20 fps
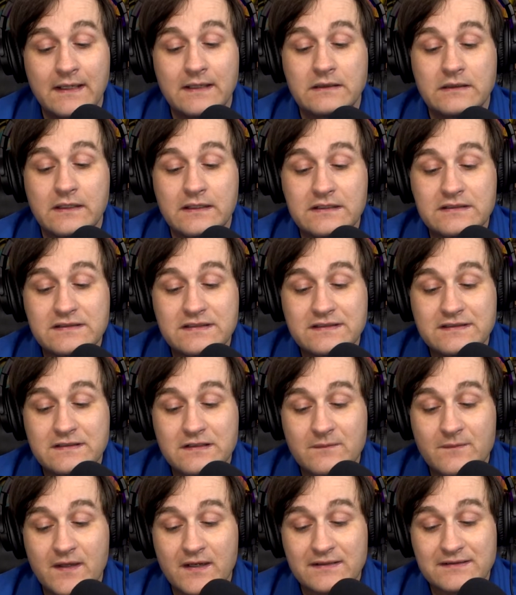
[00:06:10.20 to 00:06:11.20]
Let us
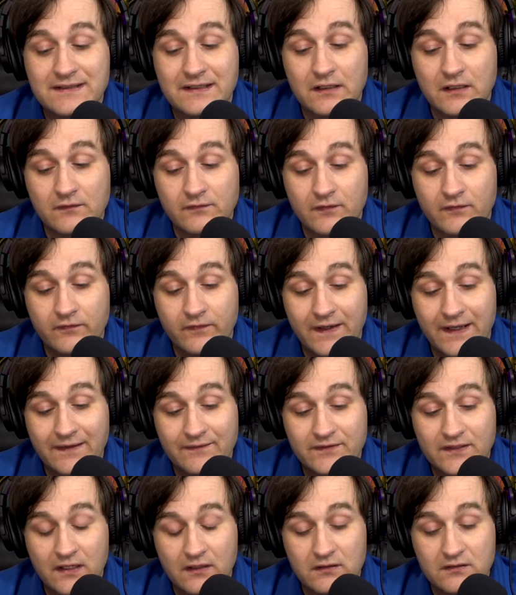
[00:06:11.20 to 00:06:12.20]
assume that a tariff of
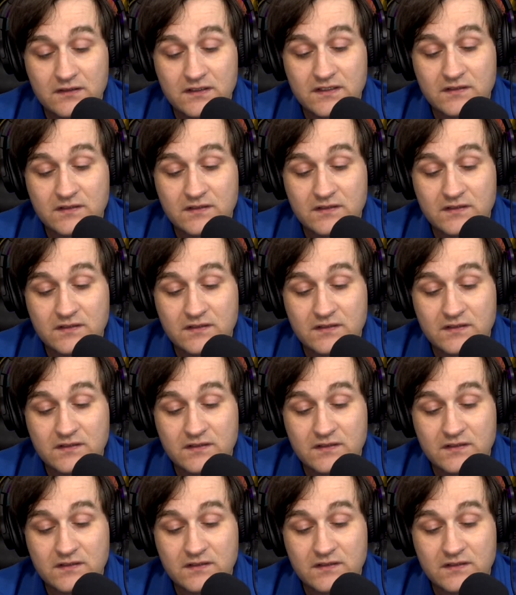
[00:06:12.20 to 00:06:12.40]
$5 a